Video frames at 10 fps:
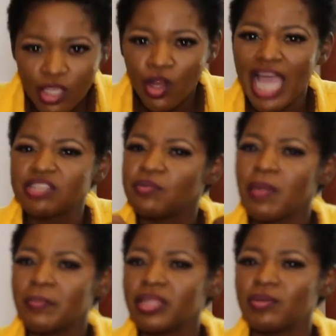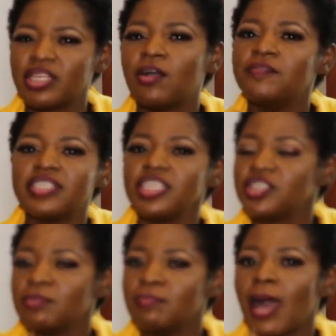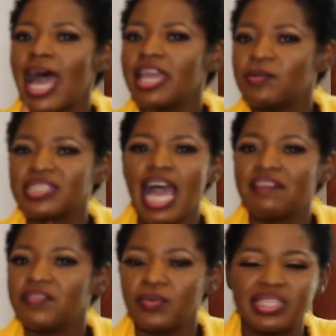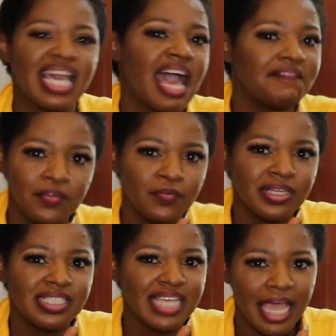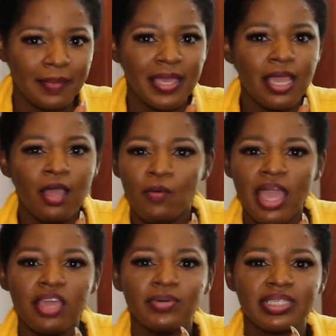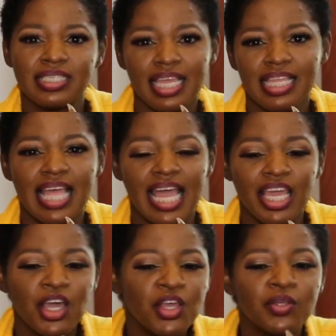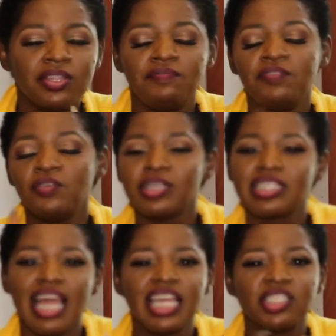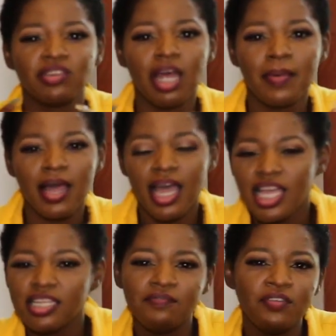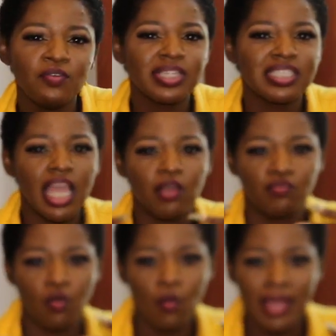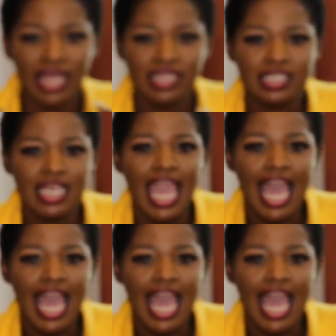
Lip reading: So you guys remember there was a conversation Ike was having with Kaffi one time where he was saying that, you know, the viewers like drama, the viewers like romance.